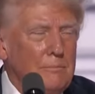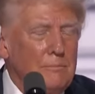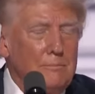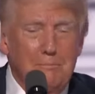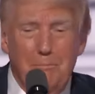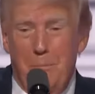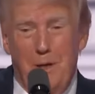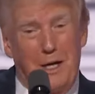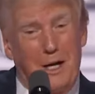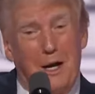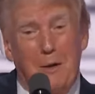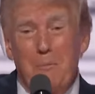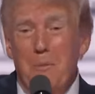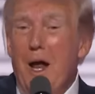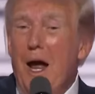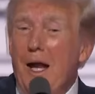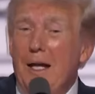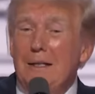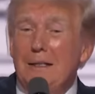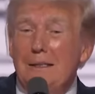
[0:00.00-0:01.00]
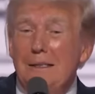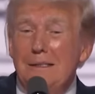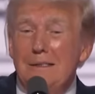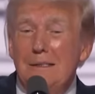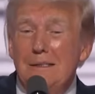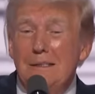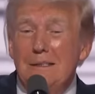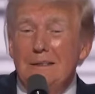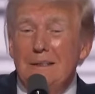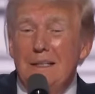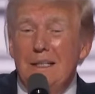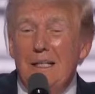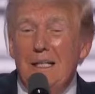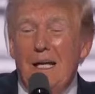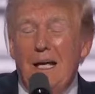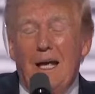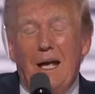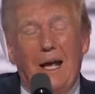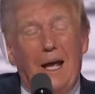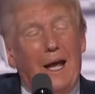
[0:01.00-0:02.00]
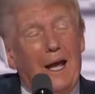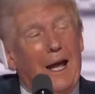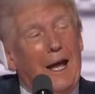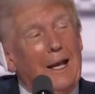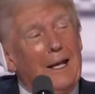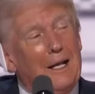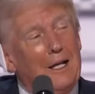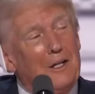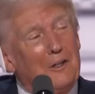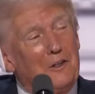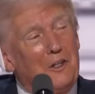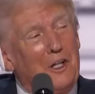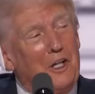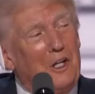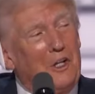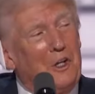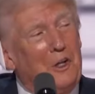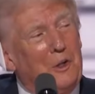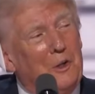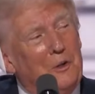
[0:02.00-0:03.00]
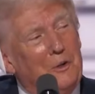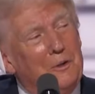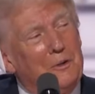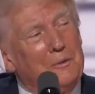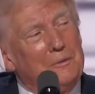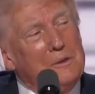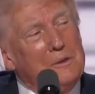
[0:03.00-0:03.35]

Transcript: But I'm not. And I'll tell you,